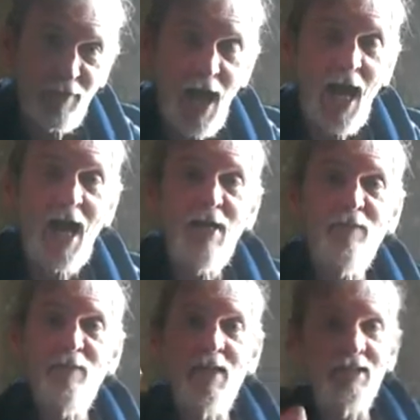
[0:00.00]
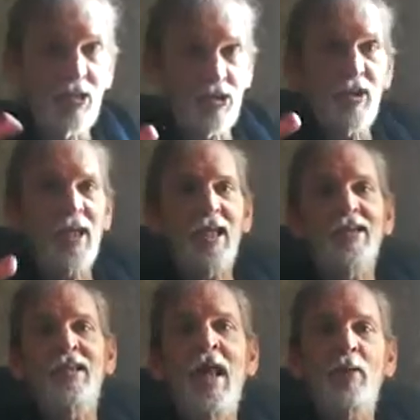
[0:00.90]
five is the
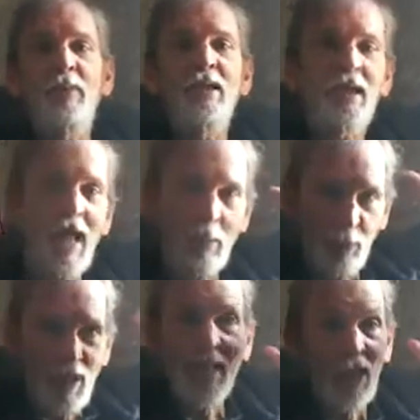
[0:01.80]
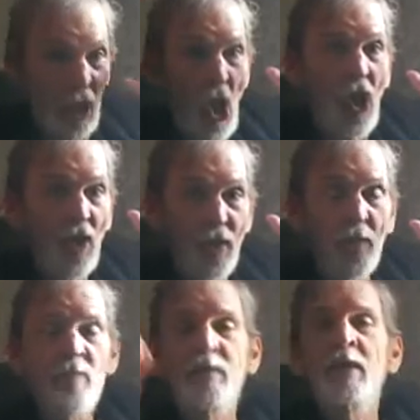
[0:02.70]
trickiest, and that will be to kind of blend it all.
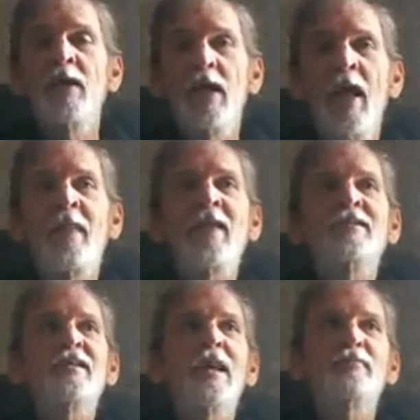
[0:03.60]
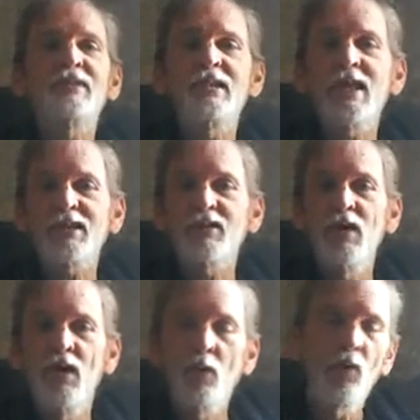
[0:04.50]
And then step six
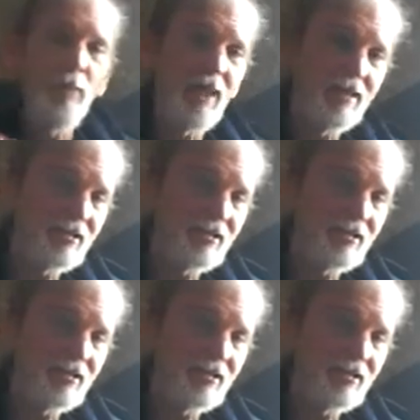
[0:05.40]
will be